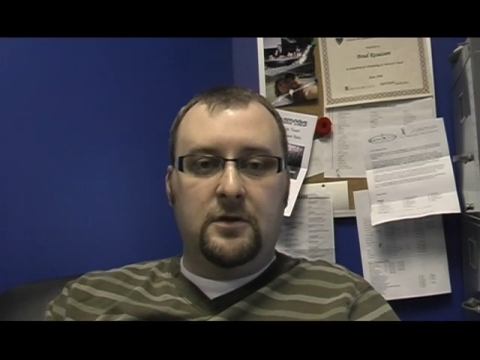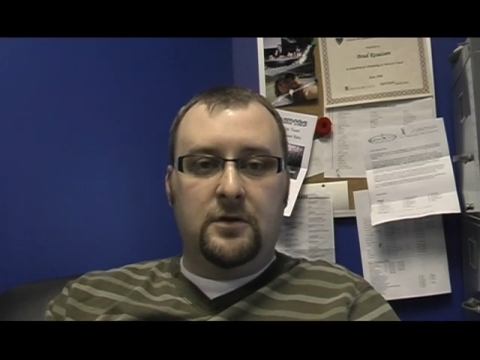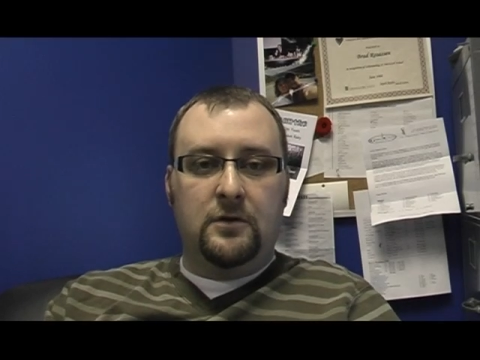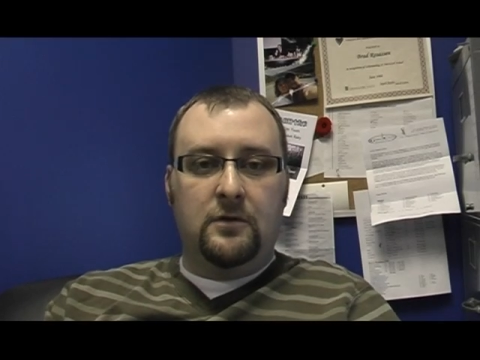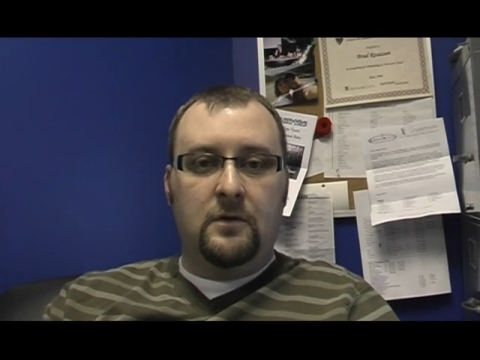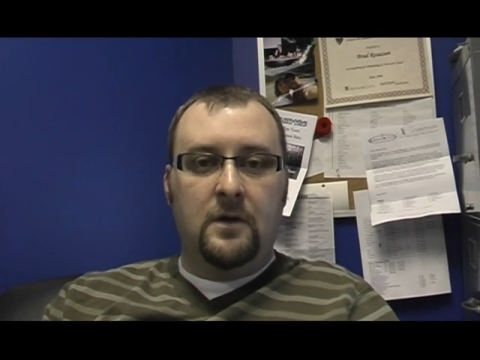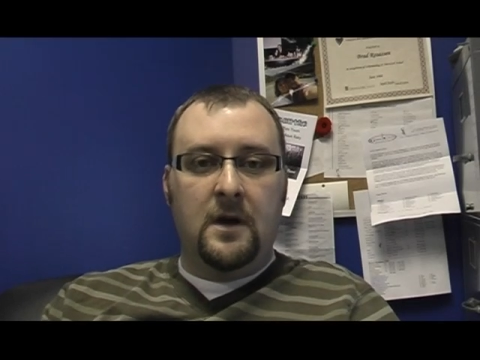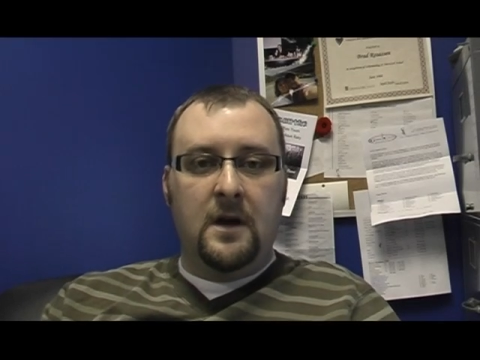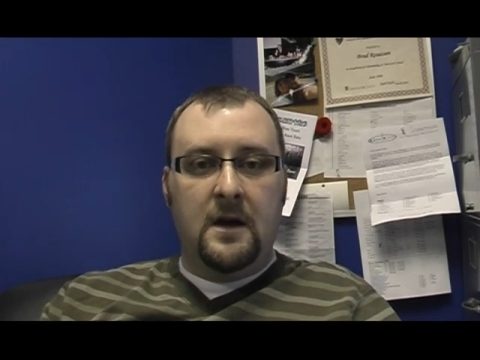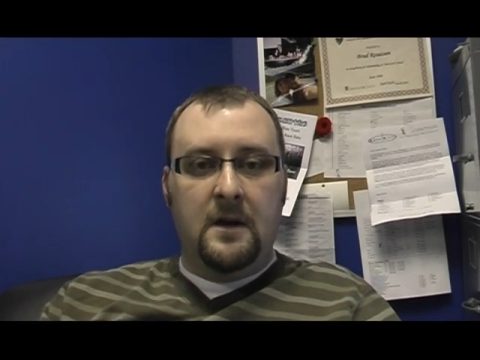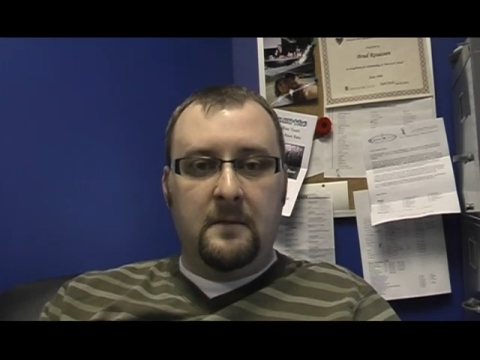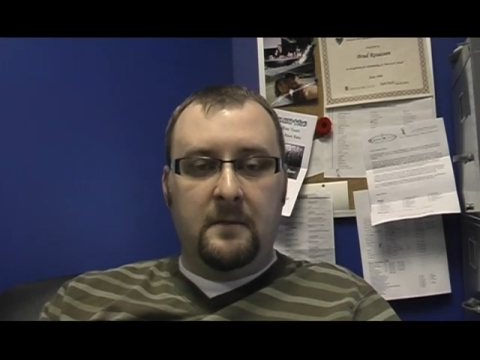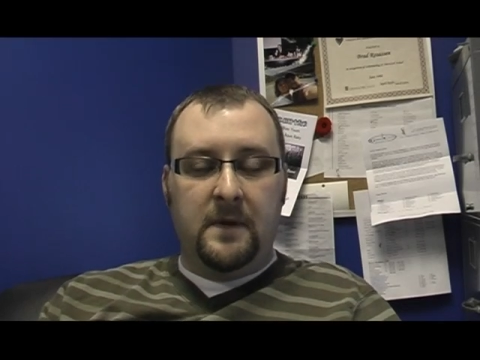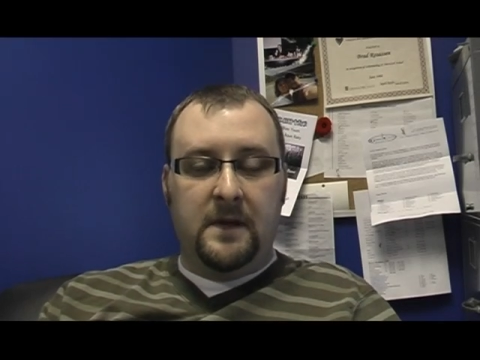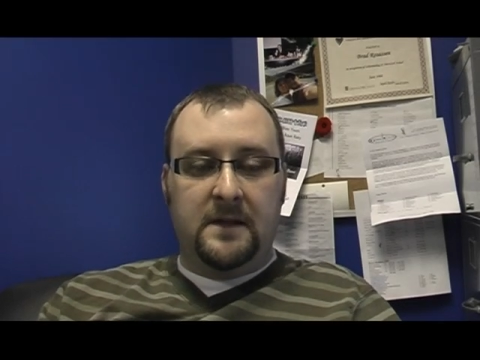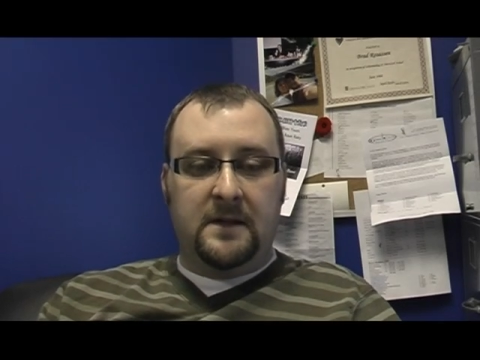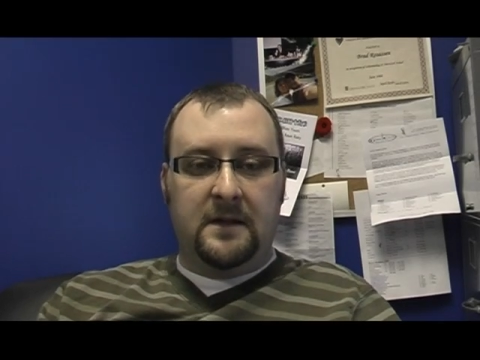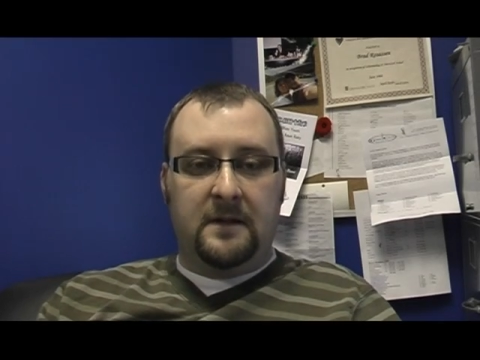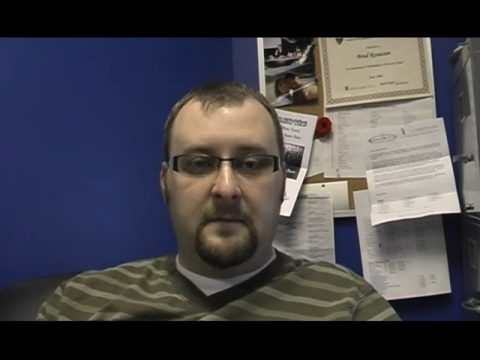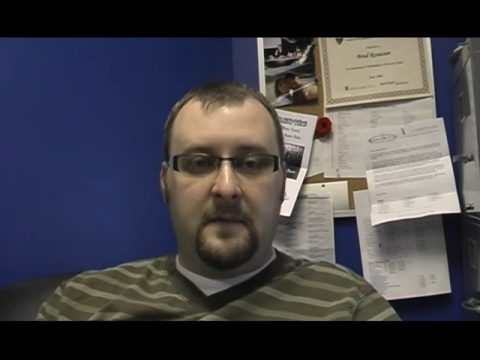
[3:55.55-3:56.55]
do
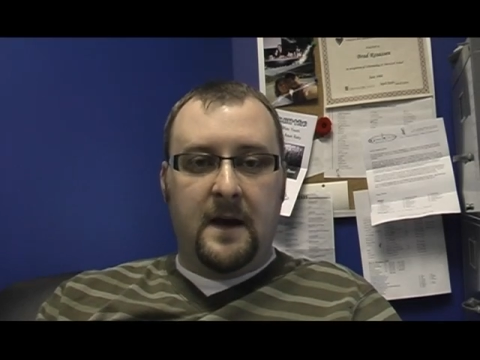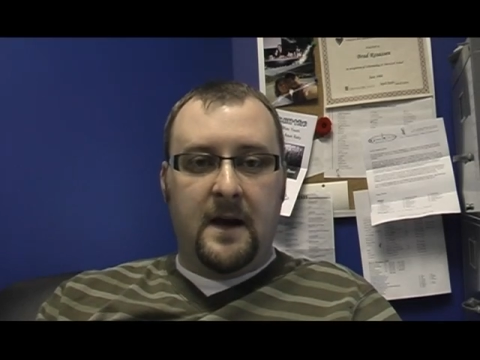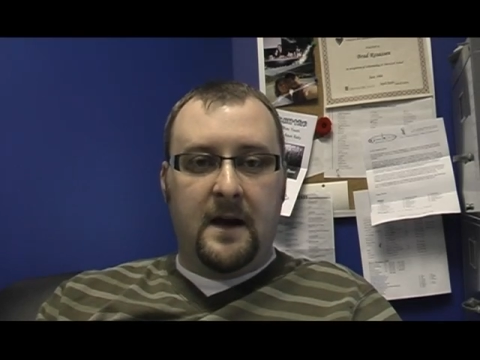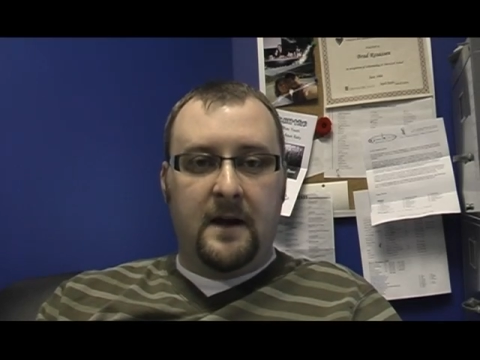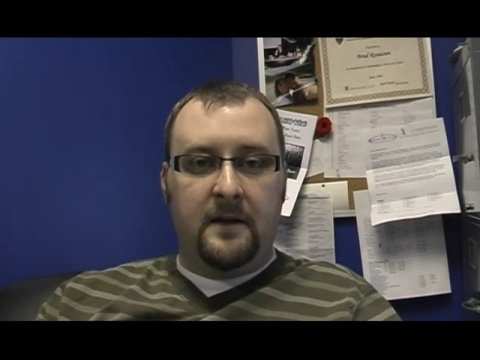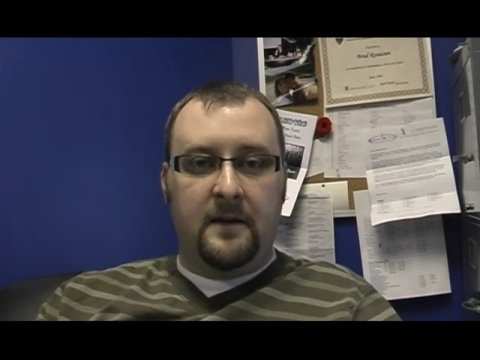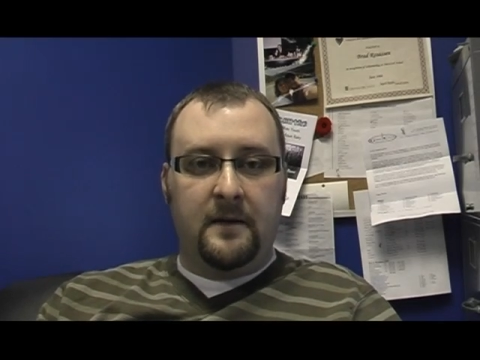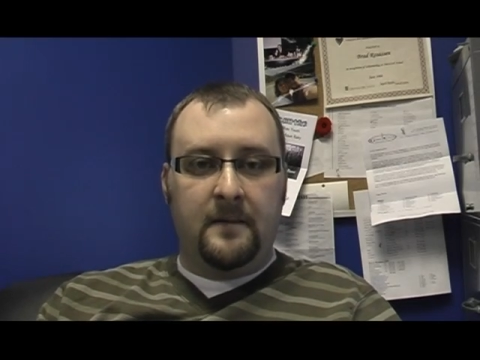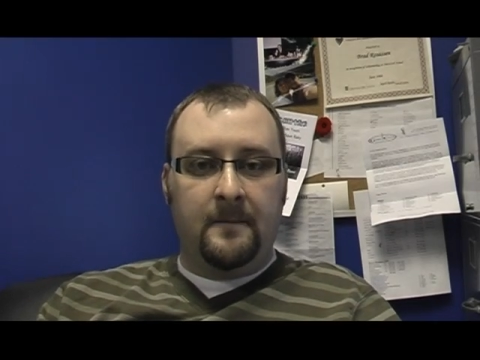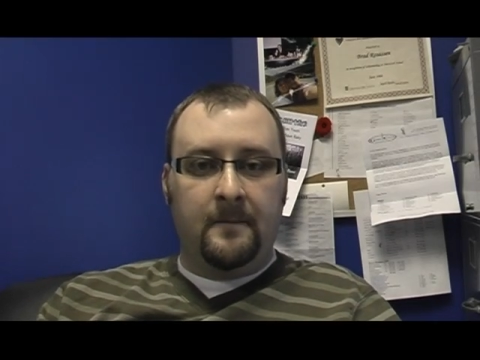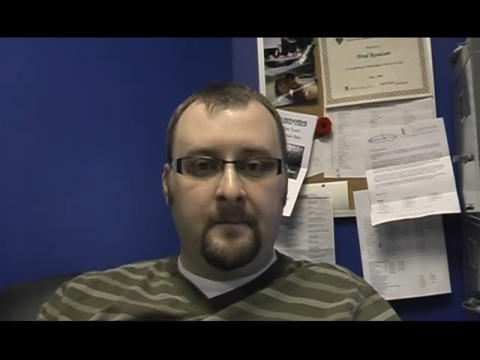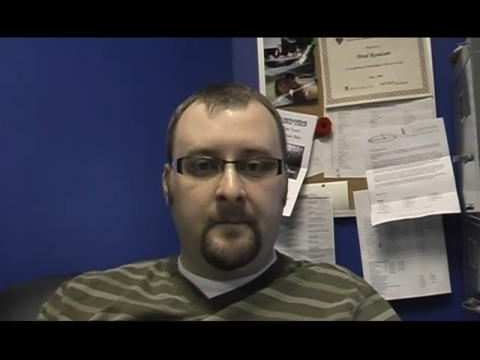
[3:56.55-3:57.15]
basic math.